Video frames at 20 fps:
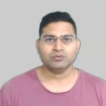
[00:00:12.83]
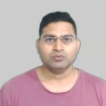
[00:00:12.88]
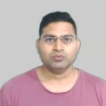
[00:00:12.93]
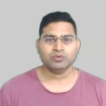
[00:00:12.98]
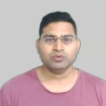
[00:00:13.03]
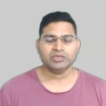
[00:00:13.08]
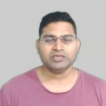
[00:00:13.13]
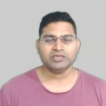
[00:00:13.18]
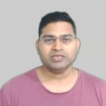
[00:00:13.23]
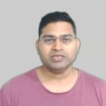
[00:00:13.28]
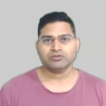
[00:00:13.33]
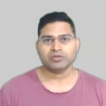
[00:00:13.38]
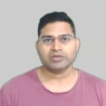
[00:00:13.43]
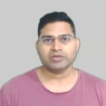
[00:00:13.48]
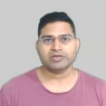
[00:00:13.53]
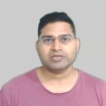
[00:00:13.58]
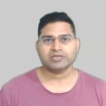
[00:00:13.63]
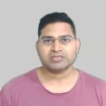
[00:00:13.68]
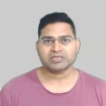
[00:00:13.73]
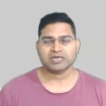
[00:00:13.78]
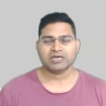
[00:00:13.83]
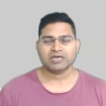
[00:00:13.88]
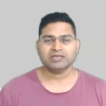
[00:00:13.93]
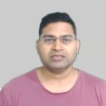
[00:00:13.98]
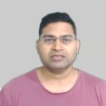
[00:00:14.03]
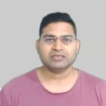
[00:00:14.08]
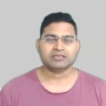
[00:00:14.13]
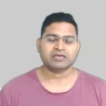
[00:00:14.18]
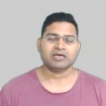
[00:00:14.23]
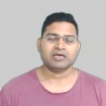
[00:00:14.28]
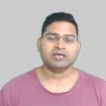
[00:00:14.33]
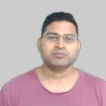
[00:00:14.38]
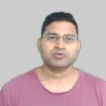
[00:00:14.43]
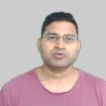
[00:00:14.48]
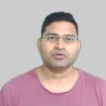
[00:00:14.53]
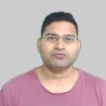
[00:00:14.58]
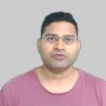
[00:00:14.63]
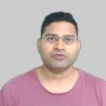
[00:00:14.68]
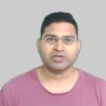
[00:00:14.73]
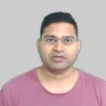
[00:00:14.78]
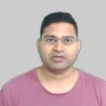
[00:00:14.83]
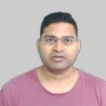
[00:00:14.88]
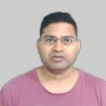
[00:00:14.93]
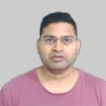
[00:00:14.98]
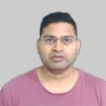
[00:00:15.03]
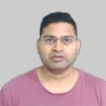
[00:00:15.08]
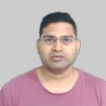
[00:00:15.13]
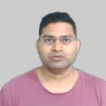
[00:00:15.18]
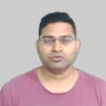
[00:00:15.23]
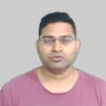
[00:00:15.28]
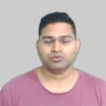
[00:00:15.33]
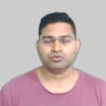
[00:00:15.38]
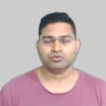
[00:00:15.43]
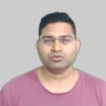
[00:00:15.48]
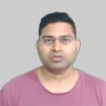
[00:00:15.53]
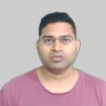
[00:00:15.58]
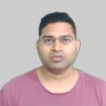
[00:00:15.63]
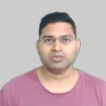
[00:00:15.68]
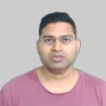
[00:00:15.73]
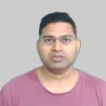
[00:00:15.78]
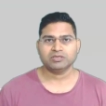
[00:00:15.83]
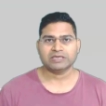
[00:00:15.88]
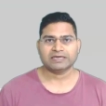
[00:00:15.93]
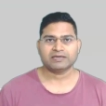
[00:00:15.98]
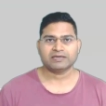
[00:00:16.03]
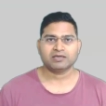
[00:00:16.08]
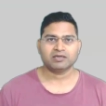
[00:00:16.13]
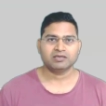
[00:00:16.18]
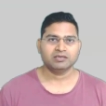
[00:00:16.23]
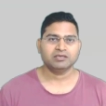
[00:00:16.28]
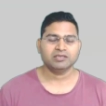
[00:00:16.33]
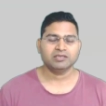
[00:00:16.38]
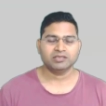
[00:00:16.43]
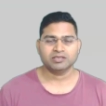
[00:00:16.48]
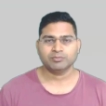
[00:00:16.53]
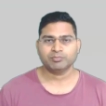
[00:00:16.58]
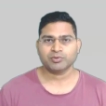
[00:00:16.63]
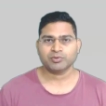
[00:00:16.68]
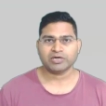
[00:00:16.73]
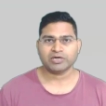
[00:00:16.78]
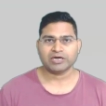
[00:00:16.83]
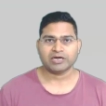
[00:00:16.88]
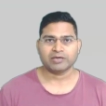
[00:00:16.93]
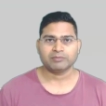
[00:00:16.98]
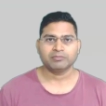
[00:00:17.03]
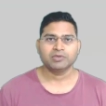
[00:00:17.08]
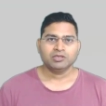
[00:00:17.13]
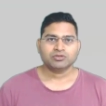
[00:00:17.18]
we need to understand the types of error usually that occur in the program.